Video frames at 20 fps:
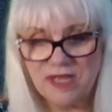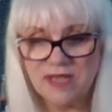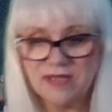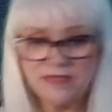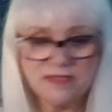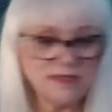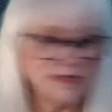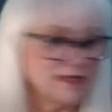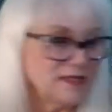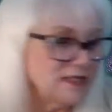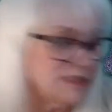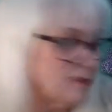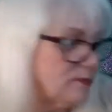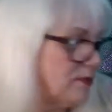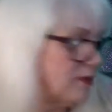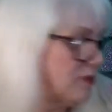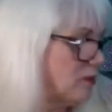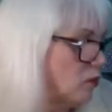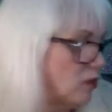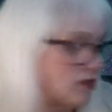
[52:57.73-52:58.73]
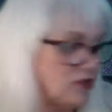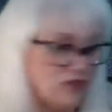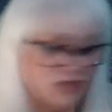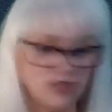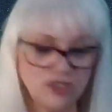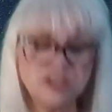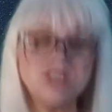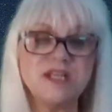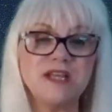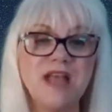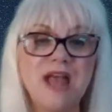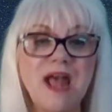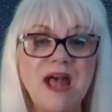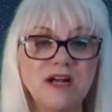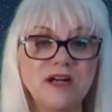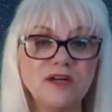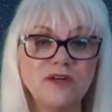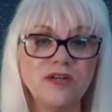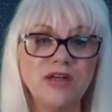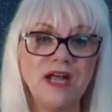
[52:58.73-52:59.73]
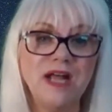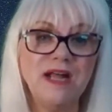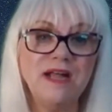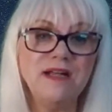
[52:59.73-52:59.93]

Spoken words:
answer that Spirit wants you to get, okay?